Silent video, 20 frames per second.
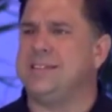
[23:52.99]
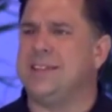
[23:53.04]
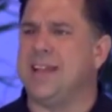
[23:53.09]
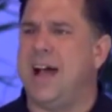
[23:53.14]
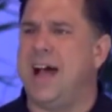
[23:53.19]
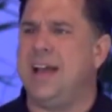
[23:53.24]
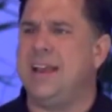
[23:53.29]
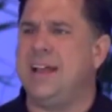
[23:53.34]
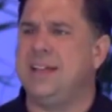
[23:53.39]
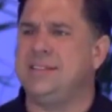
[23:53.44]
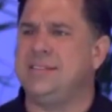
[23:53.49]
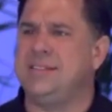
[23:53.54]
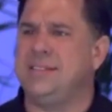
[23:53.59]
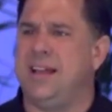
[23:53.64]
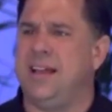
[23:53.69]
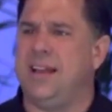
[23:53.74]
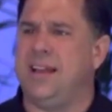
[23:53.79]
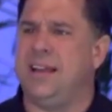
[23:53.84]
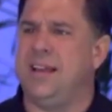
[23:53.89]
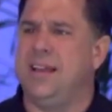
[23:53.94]
God has
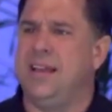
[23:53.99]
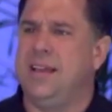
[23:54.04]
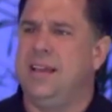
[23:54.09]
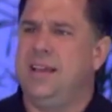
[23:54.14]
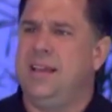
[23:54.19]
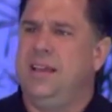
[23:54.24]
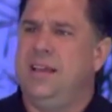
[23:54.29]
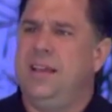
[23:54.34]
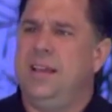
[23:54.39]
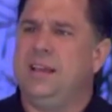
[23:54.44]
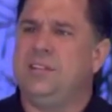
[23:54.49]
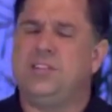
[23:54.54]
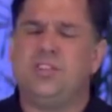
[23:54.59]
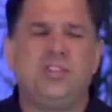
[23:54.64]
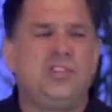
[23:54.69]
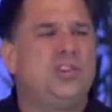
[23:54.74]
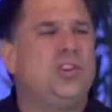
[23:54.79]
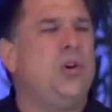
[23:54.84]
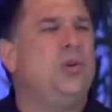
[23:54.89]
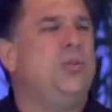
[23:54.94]
done. And to
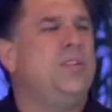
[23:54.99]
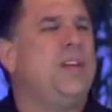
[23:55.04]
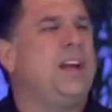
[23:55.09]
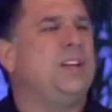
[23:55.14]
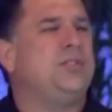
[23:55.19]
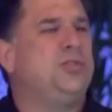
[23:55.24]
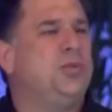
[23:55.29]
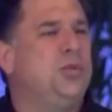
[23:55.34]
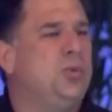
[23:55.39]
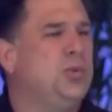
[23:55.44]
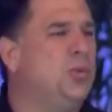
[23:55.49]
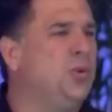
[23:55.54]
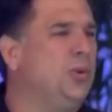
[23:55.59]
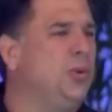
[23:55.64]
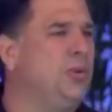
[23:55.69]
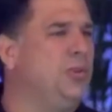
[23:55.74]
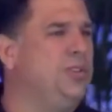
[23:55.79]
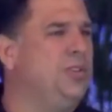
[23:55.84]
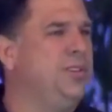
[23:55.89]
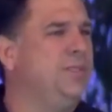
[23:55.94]
show that to a
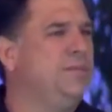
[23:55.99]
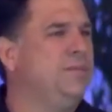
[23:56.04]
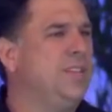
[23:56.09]
world.